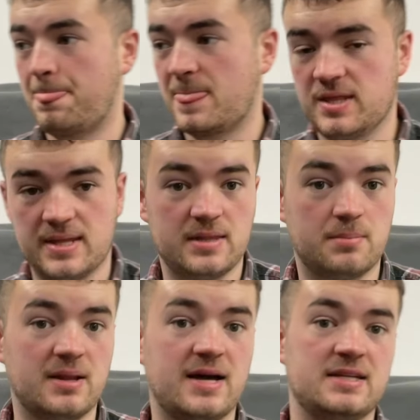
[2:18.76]
And then the
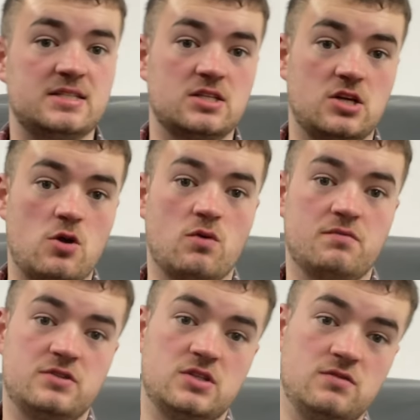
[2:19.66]
plan is to go on
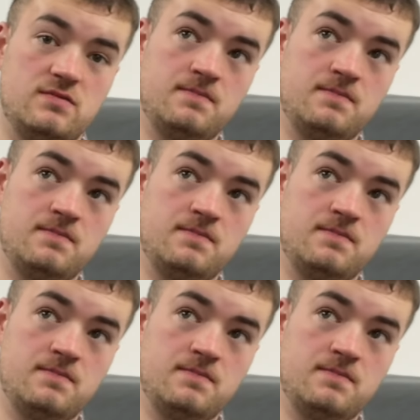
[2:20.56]
to